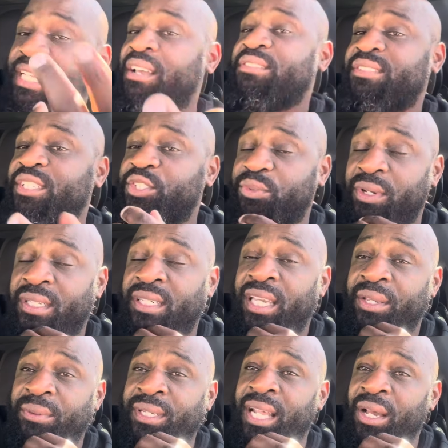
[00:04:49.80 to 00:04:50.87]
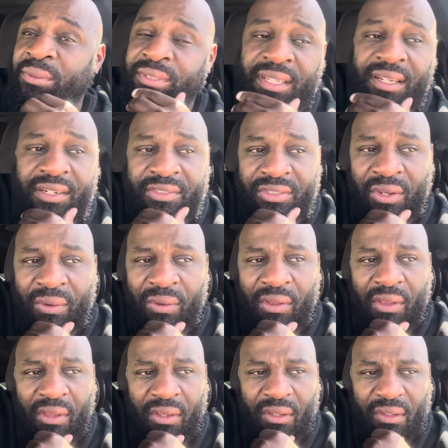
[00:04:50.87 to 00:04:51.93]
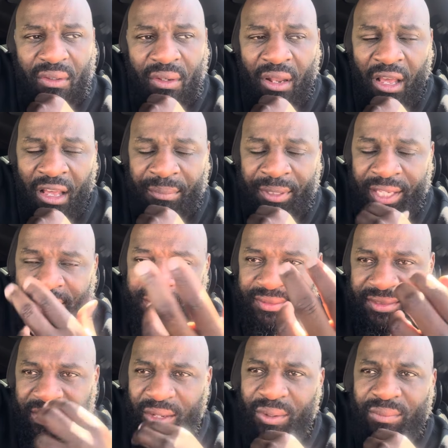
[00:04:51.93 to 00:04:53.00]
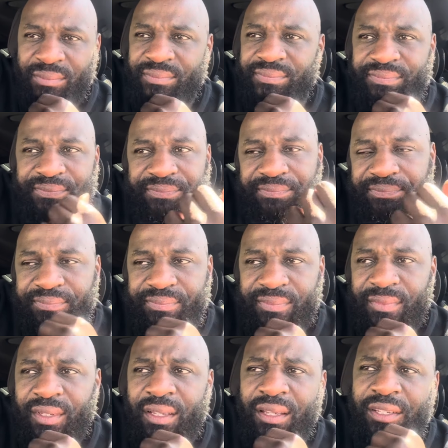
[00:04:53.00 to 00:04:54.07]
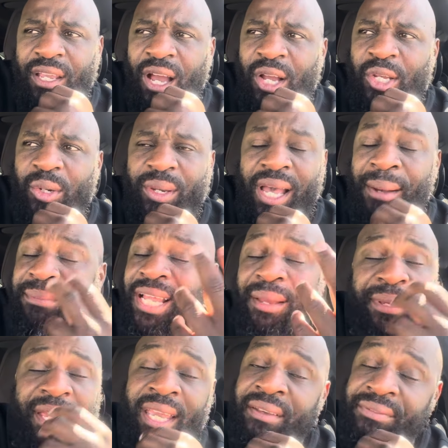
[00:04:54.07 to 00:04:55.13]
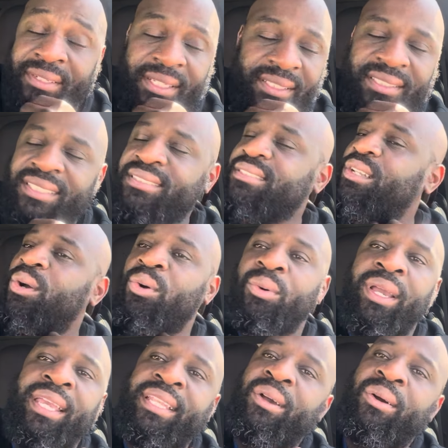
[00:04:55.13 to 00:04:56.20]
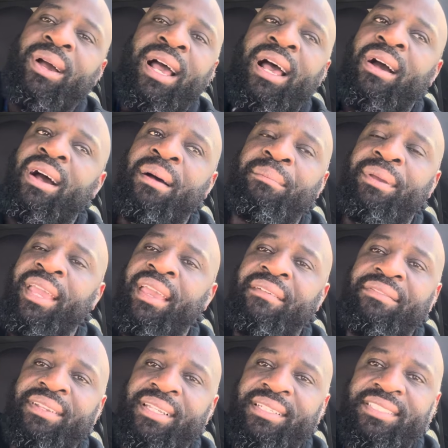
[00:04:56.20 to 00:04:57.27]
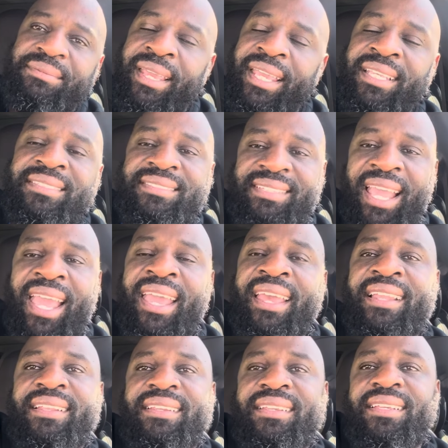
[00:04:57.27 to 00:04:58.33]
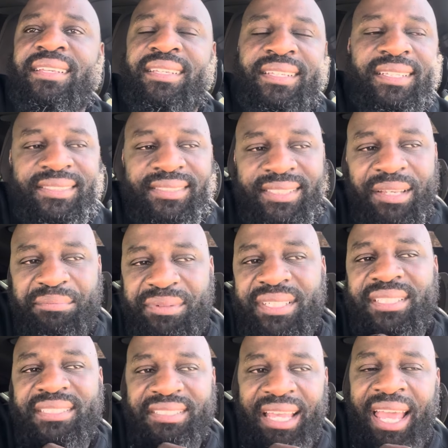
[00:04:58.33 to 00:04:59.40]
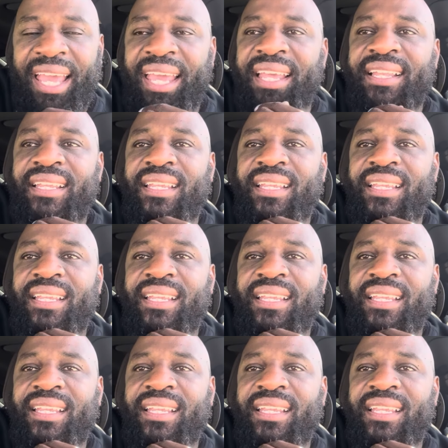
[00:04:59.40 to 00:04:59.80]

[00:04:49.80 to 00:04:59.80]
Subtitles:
Central LA when I was there. So, you know what I mean? So, y'all go ahead. I'm not paying for this. There's no way, no how I'm paying for this, man. It's sad. It's simply sad.